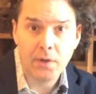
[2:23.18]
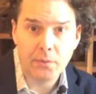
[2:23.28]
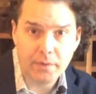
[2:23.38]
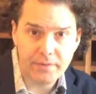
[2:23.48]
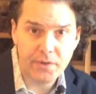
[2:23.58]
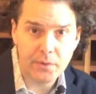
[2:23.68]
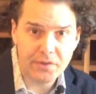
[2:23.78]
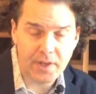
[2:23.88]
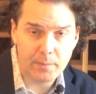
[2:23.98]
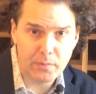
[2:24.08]
review as
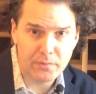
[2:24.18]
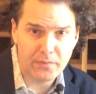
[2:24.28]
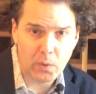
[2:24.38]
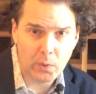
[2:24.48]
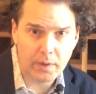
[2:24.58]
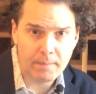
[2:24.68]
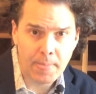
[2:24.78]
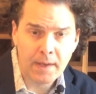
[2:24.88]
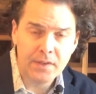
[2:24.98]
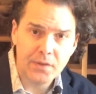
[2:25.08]
I move forward.
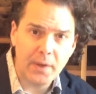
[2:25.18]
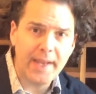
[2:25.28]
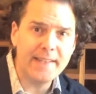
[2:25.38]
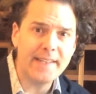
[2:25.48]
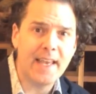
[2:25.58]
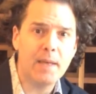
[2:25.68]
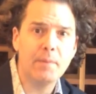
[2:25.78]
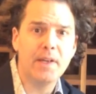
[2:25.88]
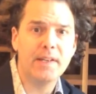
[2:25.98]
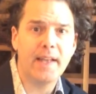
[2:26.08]
So Aidan came
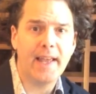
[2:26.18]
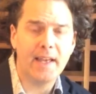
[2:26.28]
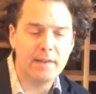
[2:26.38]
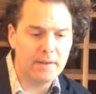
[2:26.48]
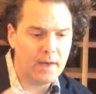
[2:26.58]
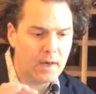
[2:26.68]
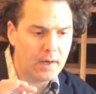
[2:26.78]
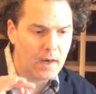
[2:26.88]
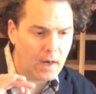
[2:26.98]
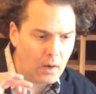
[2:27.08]
in and uh,
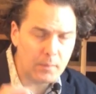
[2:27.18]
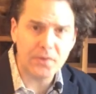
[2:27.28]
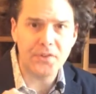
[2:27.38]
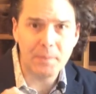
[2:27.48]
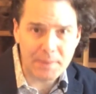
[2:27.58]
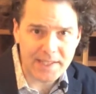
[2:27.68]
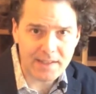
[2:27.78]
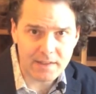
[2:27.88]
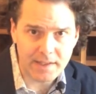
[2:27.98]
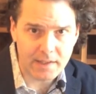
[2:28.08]
uh almost
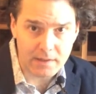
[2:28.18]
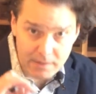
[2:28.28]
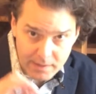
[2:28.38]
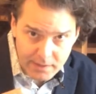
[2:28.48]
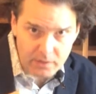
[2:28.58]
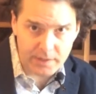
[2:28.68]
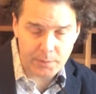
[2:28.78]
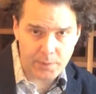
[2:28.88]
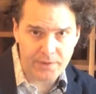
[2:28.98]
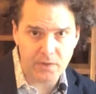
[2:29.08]
immediately, literally
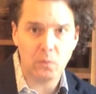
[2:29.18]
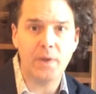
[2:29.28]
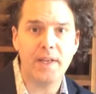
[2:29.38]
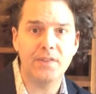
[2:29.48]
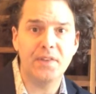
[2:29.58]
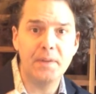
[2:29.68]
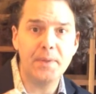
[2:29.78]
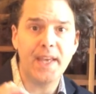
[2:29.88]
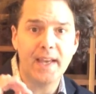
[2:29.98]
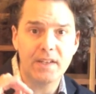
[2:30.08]
within weeks, he
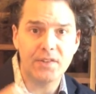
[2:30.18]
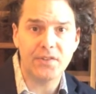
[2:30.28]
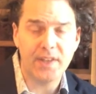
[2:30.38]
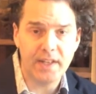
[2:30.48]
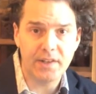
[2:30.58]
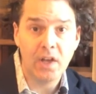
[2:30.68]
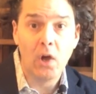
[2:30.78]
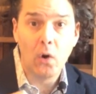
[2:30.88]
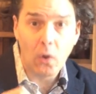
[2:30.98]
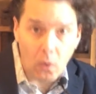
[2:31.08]
began to send
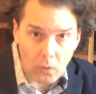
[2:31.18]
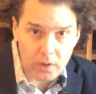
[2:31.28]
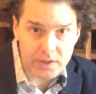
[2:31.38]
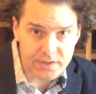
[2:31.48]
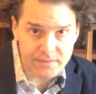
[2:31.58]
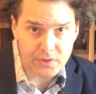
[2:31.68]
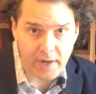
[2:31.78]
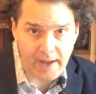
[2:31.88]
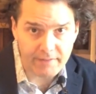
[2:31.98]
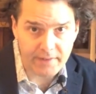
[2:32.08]
hordes of
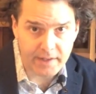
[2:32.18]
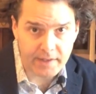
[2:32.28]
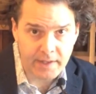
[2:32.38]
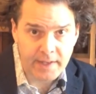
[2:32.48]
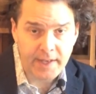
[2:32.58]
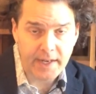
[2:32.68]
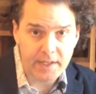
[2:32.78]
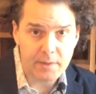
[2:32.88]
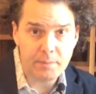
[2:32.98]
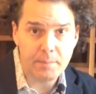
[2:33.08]
traffic and
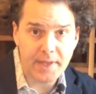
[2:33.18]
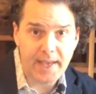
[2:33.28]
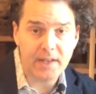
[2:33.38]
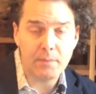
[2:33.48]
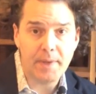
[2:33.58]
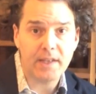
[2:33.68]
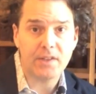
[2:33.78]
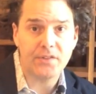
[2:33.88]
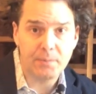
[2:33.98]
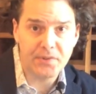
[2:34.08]
he began to make a
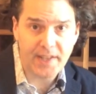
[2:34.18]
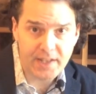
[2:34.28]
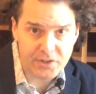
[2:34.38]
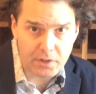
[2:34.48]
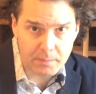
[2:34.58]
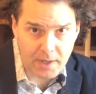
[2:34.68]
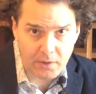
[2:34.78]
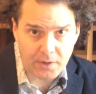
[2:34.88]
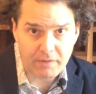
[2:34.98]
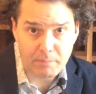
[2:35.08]
substantial
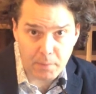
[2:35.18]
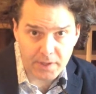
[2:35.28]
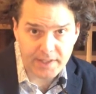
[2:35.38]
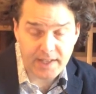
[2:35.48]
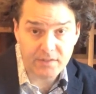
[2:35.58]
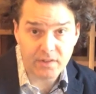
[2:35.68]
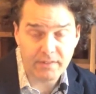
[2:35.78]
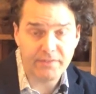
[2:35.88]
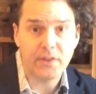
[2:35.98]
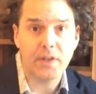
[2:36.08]
amount of money as an
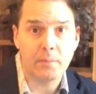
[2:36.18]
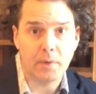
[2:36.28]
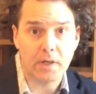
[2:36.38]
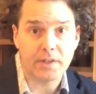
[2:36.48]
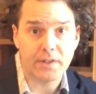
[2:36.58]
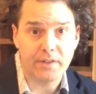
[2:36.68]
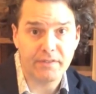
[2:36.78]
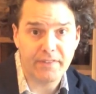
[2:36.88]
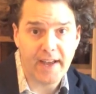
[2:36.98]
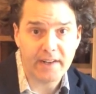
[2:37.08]
affiliate marketer. In
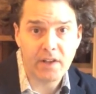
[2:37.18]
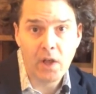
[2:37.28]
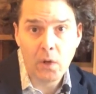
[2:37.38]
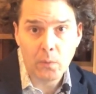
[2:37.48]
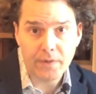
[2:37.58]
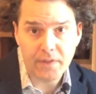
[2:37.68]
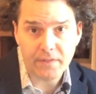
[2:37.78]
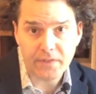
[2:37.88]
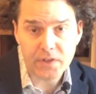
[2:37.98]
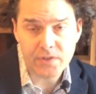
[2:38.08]
fact, within the
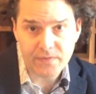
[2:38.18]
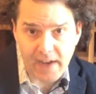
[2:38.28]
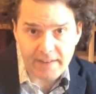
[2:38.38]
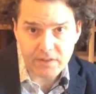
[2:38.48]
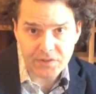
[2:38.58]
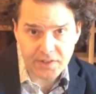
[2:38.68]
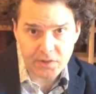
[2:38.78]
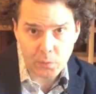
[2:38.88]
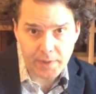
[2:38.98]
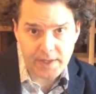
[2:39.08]
first five or
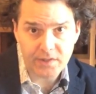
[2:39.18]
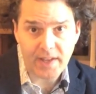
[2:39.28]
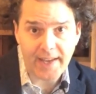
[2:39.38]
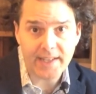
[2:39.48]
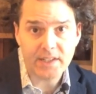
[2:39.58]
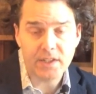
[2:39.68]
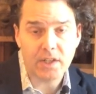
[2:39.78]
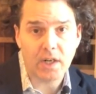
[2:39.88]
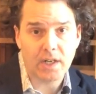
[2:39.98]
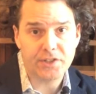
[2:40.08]
six weeks, Aidan
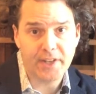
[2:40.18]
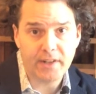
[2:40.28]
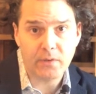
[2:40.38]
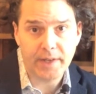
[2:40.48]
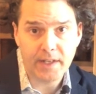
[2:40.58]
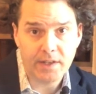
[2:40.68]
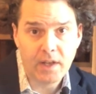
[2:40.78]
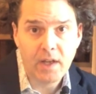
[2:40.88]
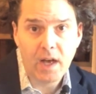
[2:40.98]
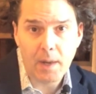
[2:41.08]
uh, generated
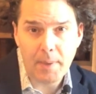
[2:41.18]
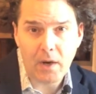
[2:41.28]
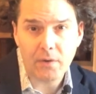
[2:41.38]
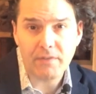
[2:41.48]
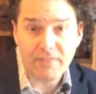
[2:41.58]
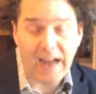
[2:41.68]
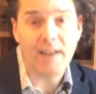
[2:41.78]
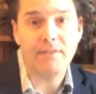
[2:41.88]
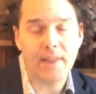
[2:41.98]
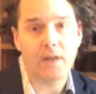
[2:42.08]
about
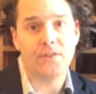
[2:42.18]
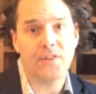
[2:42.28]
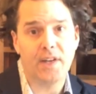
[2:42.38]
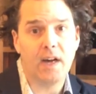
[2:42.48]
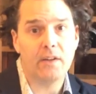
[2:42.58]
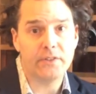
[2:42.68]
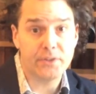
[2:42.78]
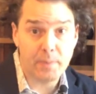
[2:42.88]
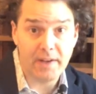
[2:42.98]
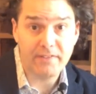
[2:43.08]

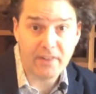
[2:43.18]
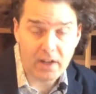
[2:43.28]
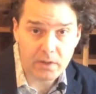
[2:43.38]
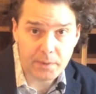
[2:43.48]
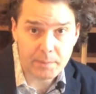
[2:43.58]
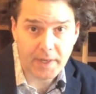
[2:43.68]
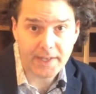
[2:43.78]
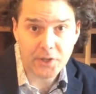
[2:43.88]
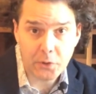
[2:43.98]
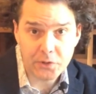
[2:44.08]
$5,000 by following my
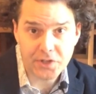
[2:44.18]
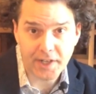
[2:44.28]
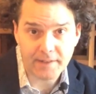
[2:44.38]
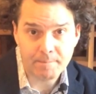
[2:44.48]
coaching.